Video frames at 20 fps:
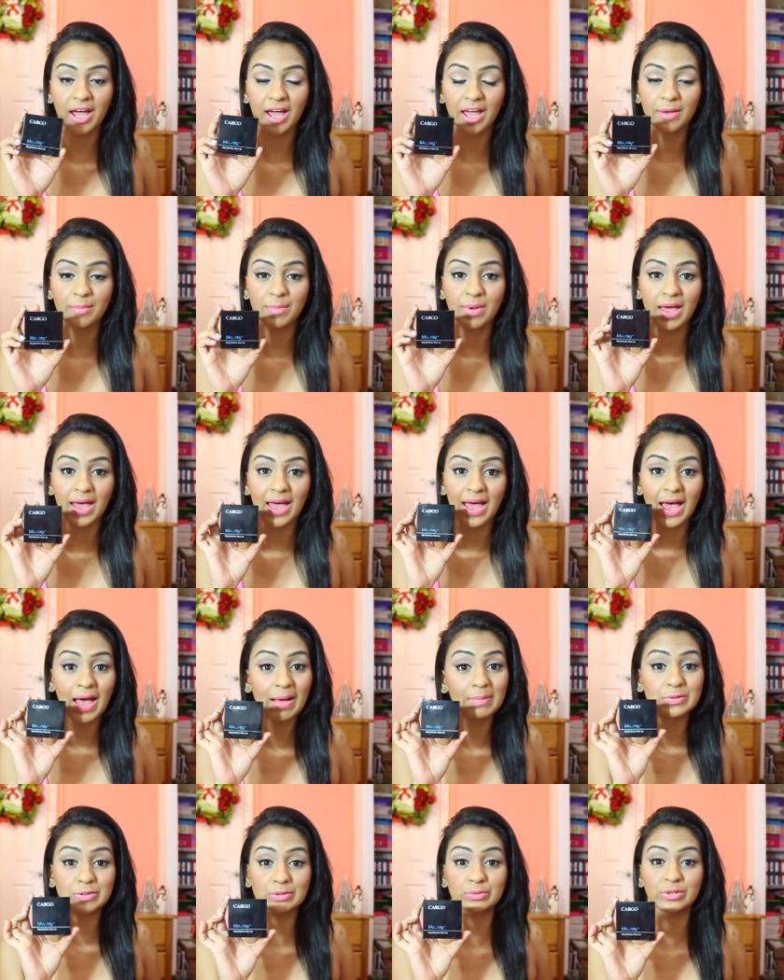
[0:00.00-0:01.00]
I'm
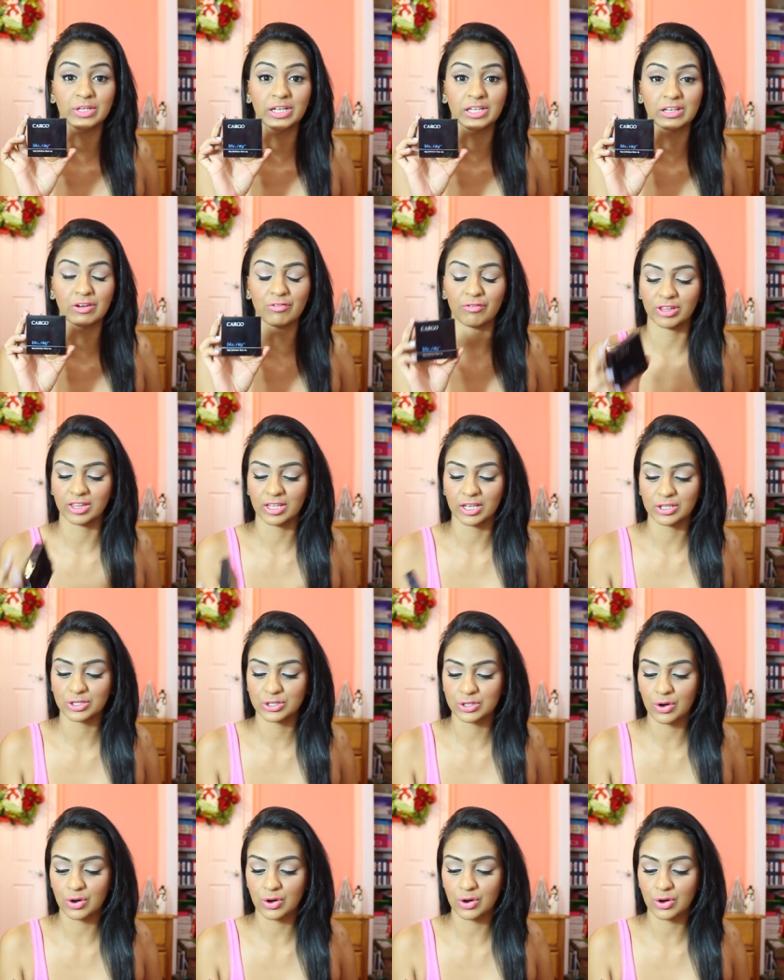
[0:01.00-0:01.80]
absolutely in love with it.